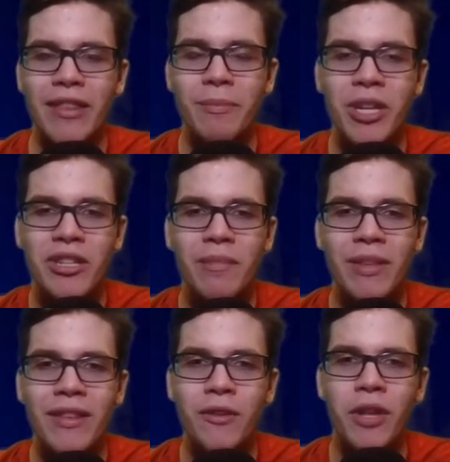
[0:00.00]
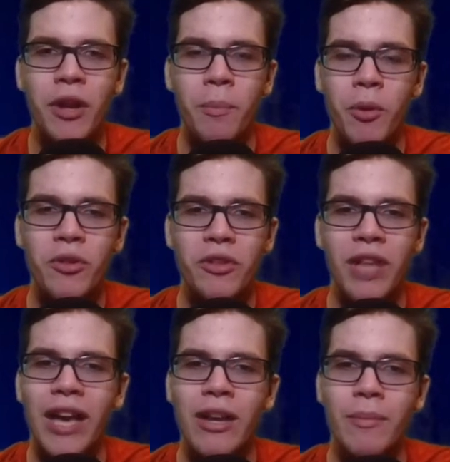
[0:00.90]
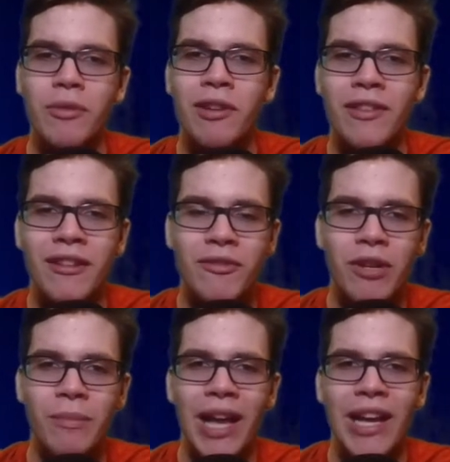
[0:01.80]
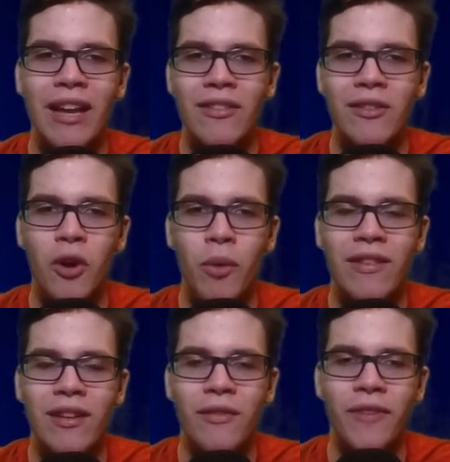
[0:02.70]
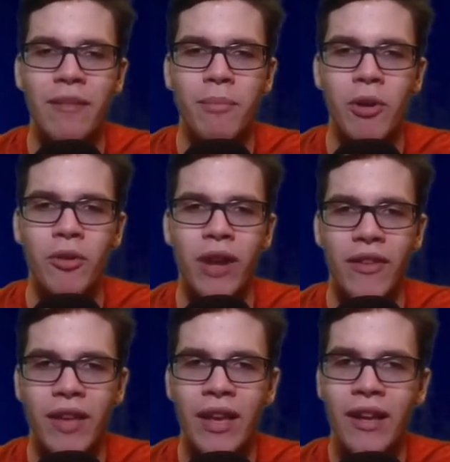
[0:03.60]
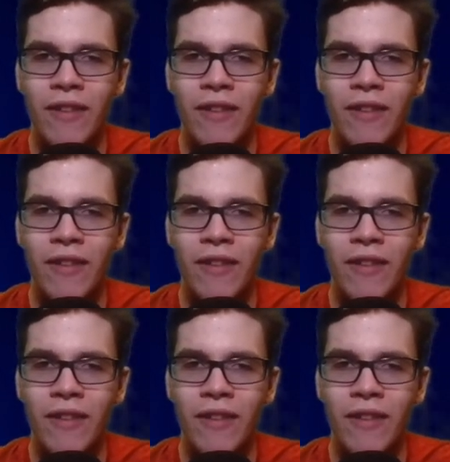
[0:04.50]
The bishop and the queen are both lined up towards that square. Black has no way to defend both threats.